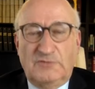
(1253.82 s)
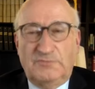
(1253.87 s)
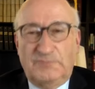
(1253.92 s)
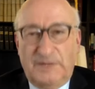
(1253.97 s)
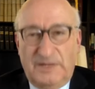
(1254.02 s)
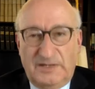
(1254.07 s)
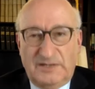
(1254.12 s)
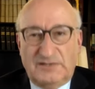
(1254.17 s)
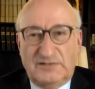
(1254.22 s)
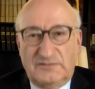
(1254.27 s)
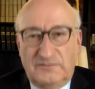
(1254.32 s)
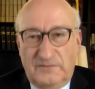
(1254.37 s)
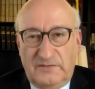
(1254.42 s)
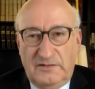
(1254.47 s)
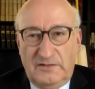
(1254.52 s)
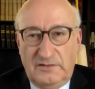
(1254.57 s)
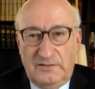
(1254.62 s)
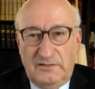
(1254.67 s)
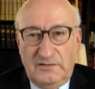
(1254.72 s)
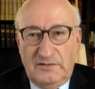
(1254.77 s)
the part
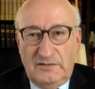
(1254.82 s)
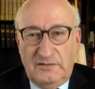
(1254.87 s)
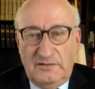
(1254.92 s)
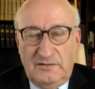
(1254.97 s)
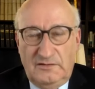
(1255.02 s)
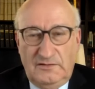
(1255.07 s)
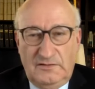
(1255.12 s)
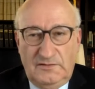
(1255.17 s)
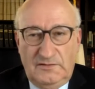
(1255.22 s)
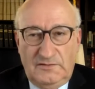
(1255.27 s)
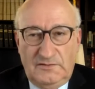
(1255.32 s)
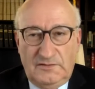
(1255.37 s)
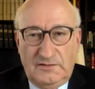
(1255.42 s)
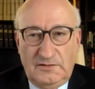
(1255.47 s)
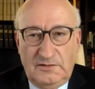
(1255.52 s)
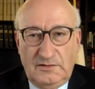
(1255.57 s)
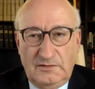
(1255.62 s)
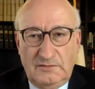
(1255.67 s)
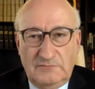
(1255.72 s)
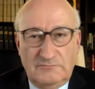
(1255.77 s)
of this
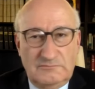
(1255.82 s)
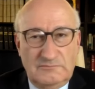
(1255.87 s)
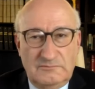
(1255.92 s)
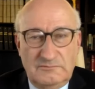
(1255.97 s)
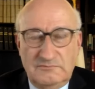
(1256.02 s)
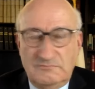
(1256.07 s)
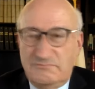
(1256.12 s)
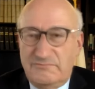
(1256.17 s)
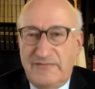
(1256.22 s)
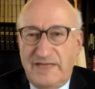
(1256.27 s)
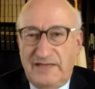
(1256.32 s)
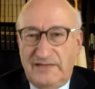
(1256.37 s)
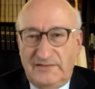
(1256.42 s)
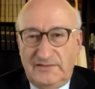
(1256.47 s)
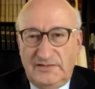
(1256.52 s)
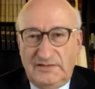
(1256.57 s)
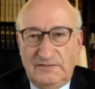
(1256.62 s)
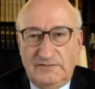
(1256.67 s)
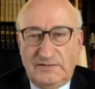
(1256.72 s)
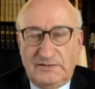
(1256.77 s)

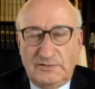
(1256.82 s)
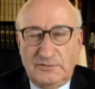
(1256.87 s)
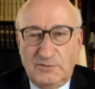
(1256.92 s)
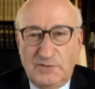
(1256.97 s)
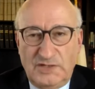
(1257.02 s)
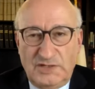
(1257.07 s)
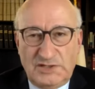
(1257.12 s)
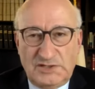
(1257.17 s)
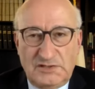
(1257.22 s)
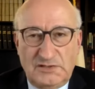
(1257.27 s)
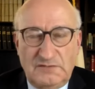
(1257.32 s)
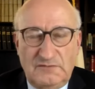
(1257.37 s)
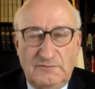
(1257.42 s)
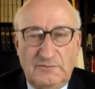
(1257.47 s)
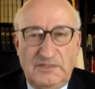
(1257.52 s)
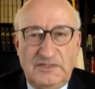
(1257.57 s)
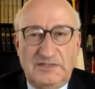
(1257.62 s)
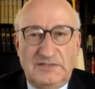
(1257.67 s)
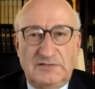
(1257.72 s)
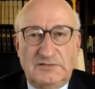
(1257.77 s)
massive accumulation
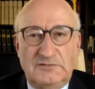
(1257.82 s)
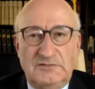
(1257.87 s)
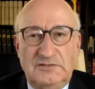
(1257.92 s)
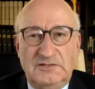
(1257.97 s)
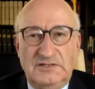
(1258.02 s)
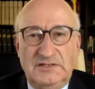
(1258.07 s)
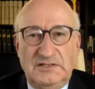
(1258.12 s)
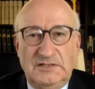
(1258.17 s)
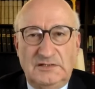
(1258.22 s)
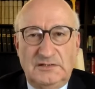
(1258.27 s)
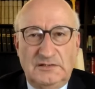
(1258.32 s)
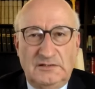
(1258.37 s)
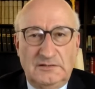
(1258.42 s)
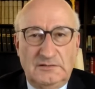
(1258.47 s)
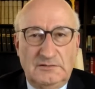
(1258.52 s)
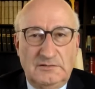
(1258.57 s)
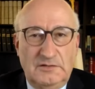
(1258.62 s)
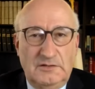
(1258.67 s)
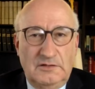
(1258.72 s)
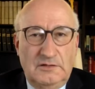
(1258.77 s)
of military
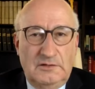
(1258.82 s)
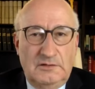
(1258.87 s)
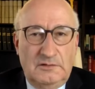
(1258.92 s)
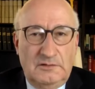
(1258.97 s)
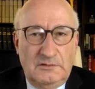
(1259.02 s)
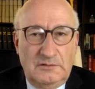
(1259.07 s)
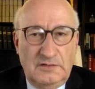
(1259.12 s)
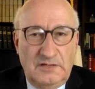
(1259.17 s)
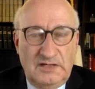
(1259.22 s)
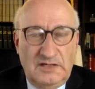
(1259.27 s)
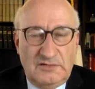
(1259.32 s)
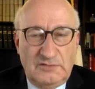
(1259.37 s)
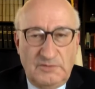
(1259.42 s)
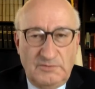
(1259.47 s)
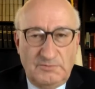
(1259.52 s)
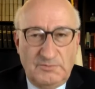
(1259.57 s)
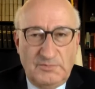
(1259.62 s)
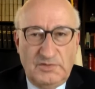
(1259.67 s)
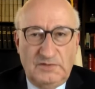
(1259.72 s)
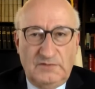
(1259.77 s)

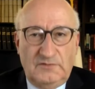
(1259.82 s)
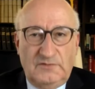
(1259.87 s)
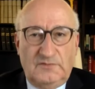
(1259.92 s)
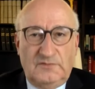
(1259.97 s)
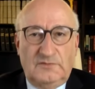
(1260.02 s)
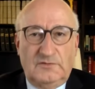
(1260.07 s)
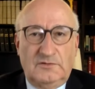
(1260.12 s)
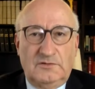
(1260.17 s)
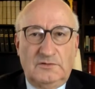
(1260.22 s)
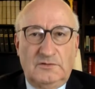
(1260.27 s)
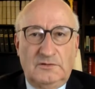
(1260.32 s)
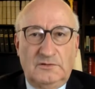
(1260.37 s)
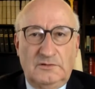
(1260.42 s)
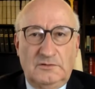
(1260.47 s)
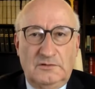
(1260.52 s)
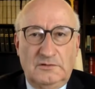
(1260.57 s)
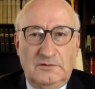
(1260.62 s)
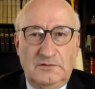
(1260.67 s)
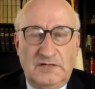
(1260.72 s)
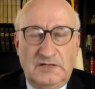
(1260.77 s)
equipments
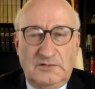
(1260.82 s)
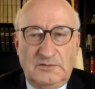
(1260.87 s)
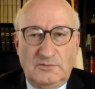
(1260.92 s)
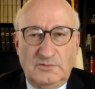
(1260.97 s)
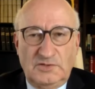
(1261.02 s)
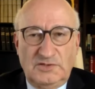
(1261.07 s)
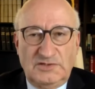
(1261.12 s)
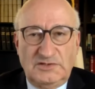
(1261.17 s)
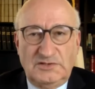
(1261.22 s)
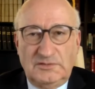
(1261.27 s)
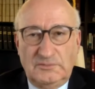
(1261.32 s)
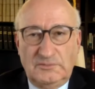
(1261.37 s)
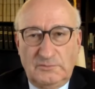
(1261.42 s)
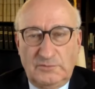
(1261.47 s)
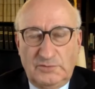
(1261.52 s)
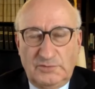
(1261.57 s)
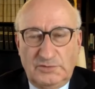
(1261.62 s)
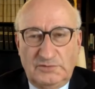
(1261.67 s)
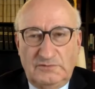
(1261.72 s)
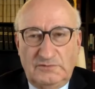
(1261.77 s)
accumulated on
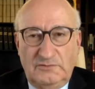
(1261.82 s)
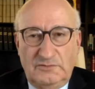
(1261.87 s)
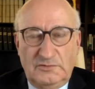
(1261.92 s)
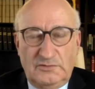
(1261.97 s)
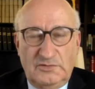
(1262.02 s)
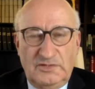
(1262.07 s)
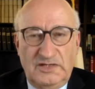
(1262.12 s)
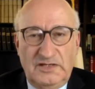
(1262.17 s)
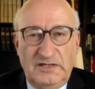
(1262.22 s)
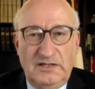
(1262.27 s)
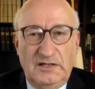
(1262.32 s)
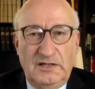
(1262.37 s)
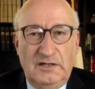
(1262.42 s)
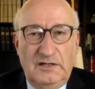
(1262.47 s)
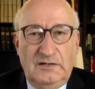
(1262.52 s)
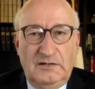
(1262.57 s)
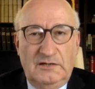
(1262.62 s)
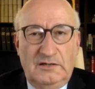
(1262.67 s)
the border of Ukraine,